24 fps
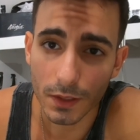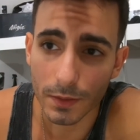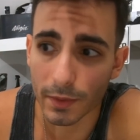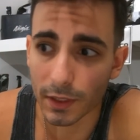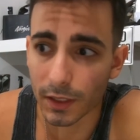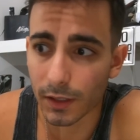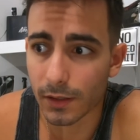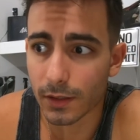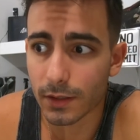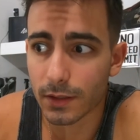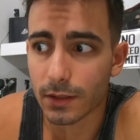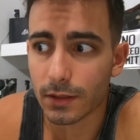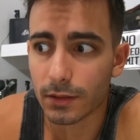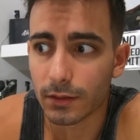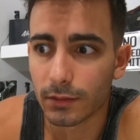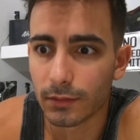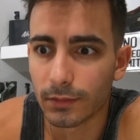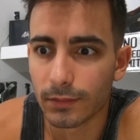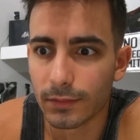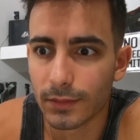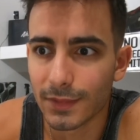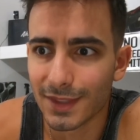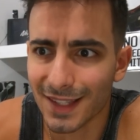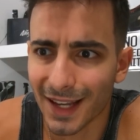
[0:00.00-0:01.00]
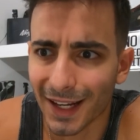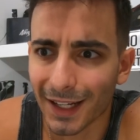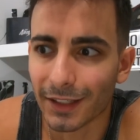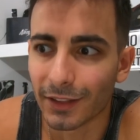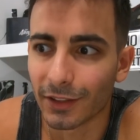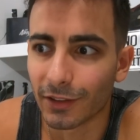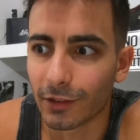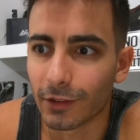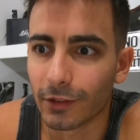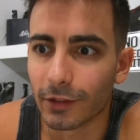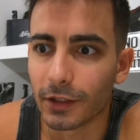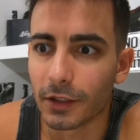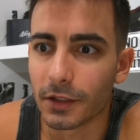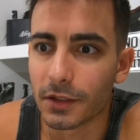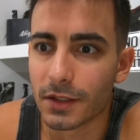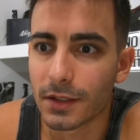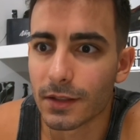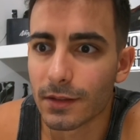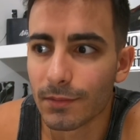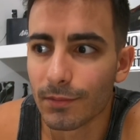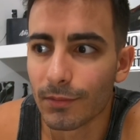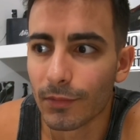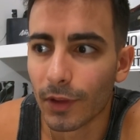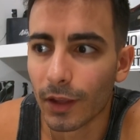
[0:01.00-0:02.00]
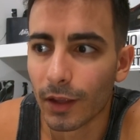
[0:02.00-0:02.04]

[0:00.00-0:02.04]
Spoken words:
because technically it's